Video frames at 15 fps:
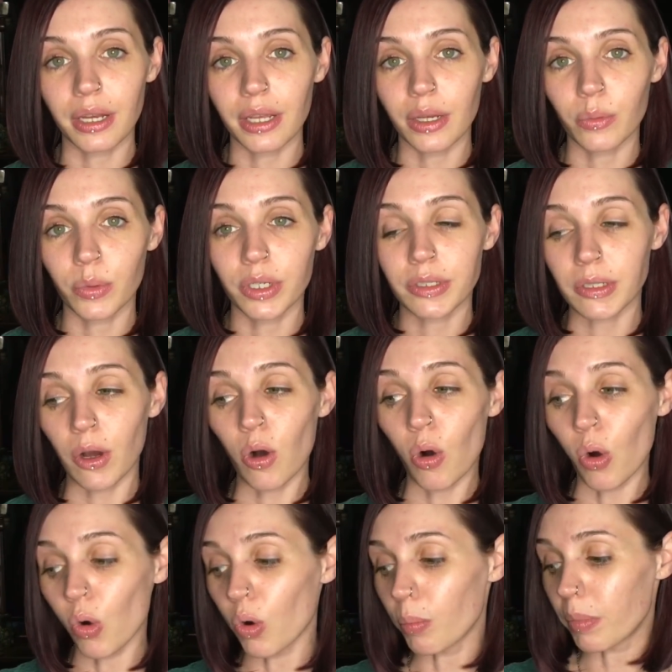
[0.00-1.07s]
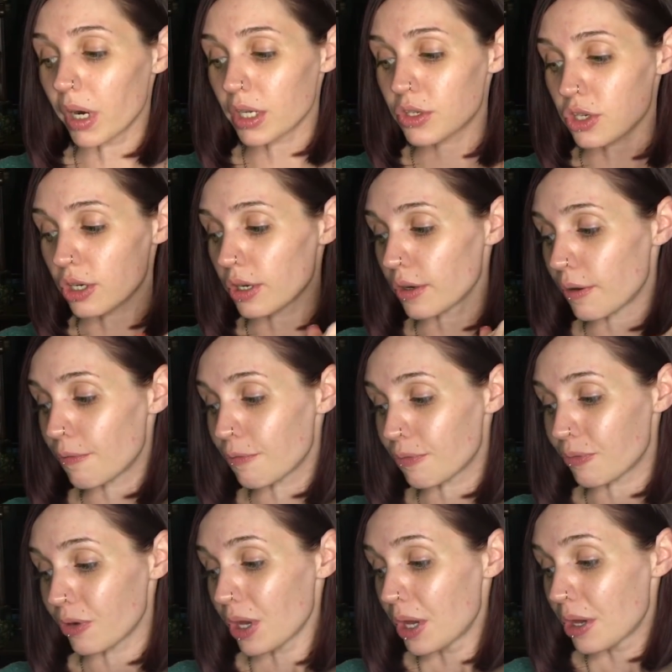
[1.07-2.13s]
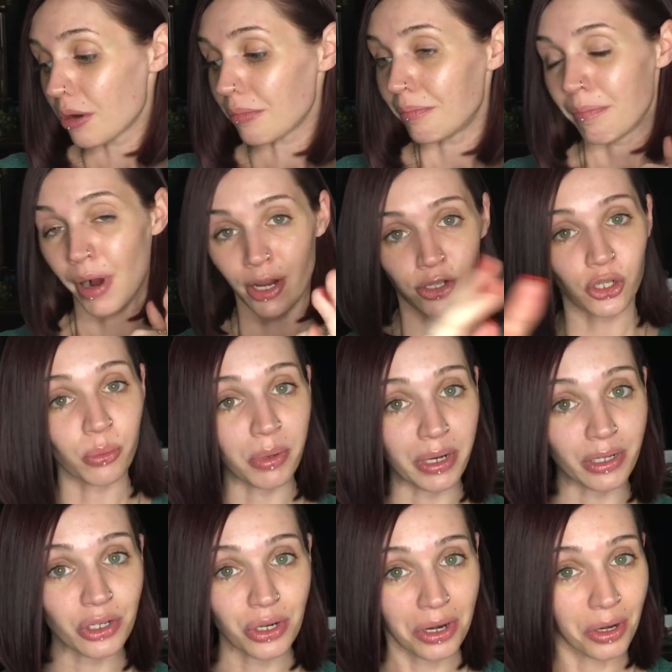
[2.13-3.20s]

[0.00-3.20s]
It was a whole bunch. I